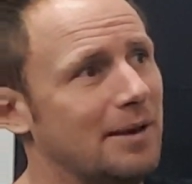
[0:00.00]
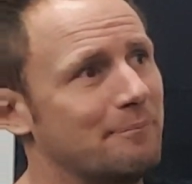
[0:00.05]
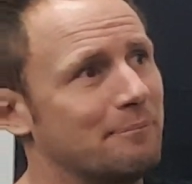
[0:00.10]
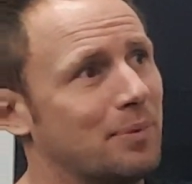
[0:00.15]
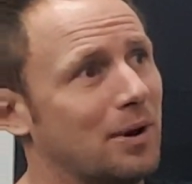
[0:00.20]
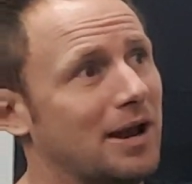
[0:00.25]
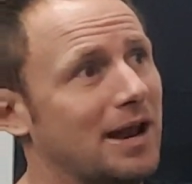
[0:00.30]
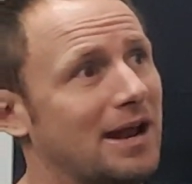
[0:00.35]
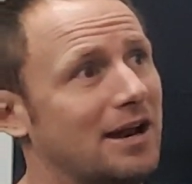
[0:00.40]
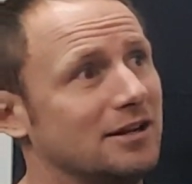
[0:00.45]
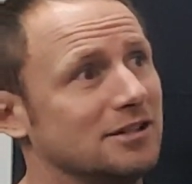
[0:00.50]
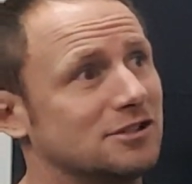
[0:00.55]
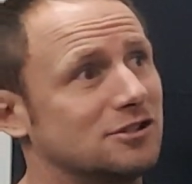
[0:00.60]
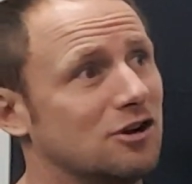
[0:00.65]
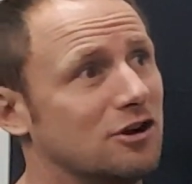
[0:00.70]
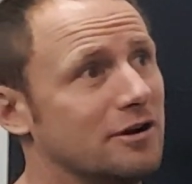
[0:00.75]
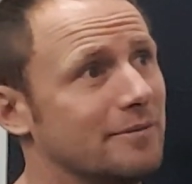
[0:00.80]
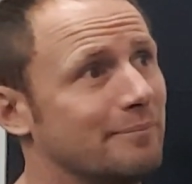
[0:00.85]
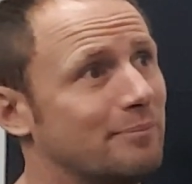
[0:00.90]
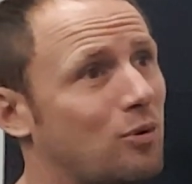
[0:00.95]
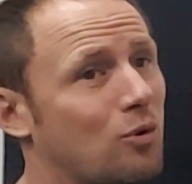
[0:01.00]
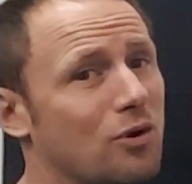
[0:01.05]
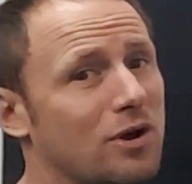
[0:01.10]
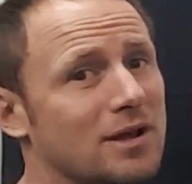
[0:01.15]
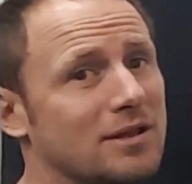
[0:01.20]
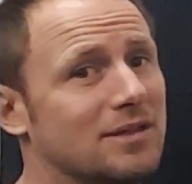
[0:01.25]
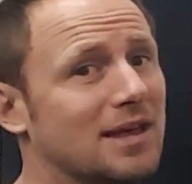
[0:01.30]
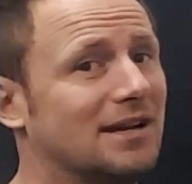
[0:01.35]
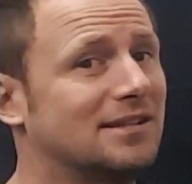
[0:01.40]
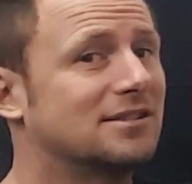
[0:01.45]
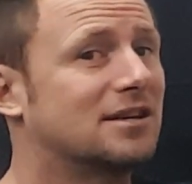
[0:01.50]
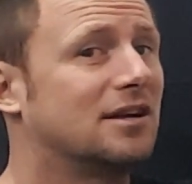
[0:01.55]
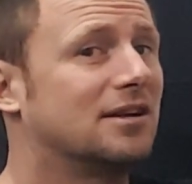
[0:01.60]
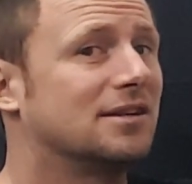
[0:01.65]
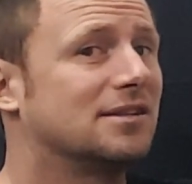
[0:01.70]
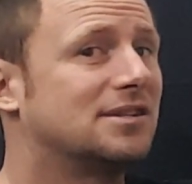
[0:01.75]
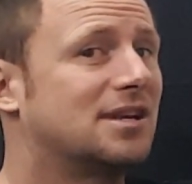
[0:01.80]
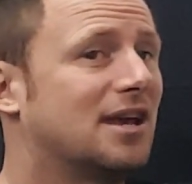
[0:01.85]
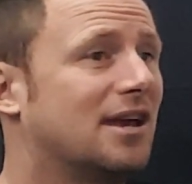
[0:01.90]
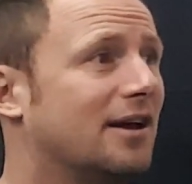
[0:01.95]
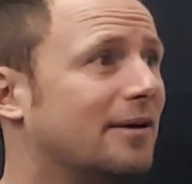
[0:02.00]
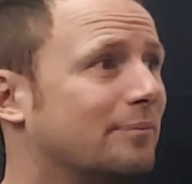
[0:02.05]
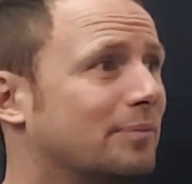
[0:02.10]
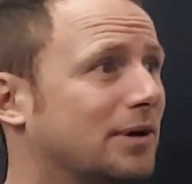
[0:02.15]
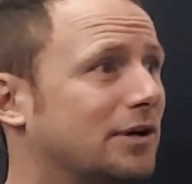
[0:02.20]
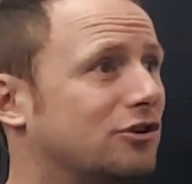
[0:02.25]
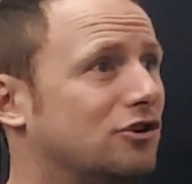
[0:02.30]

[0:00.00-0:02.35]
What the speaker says: but at a certain point that's going to tip.